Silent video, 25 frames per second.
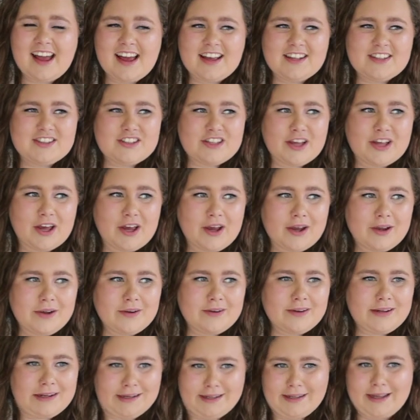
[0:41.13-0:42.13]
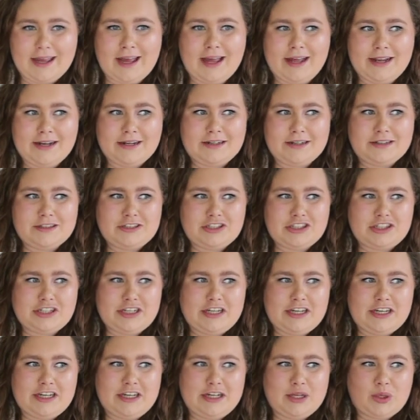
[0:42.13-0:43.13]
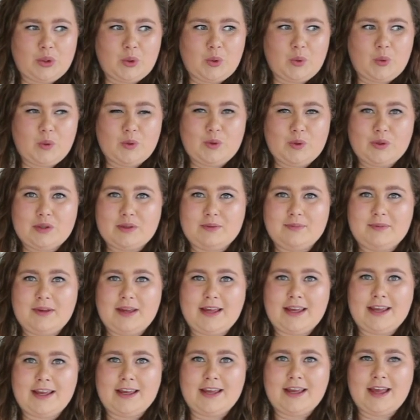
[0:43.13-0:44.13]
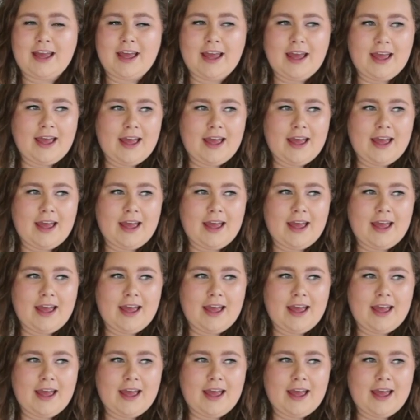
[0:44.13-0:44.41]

So in the end she called me